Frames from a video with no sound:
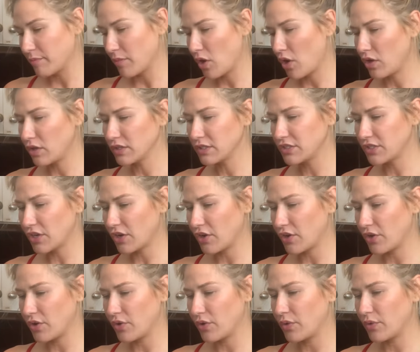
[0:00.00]

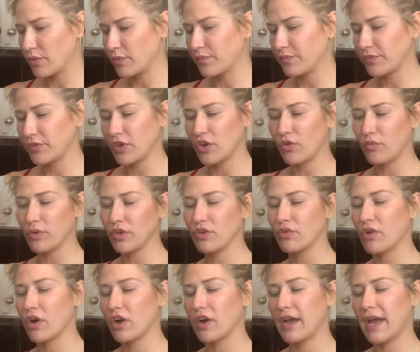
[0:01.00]
Also, you know, when
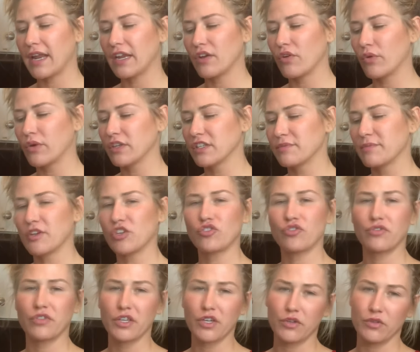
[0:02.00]
you are adding oils, make
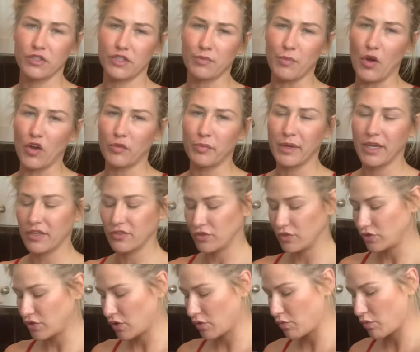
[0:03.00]
sure they don't smoke because
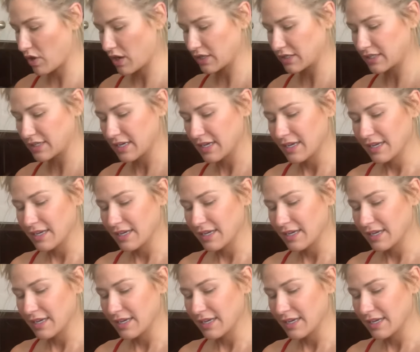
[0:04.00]
you don't want